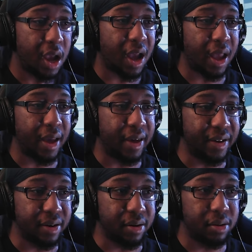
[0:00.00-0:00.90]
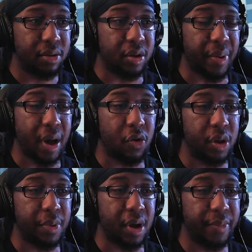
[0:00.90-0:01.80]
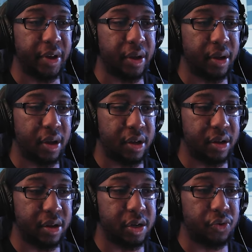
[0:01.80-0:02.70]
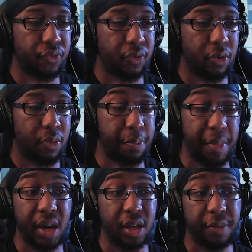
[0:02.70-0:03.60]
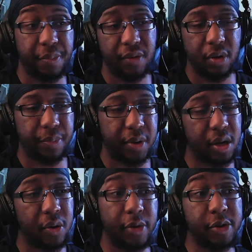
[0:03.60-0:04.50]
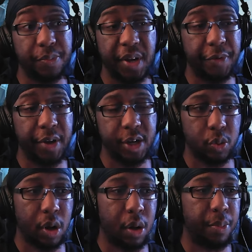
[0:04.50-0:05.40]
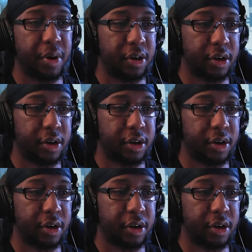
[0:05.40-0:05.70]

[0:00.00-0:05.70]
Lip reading: and the power creep coming is for mainly PvP. You can use it in PvE as well, but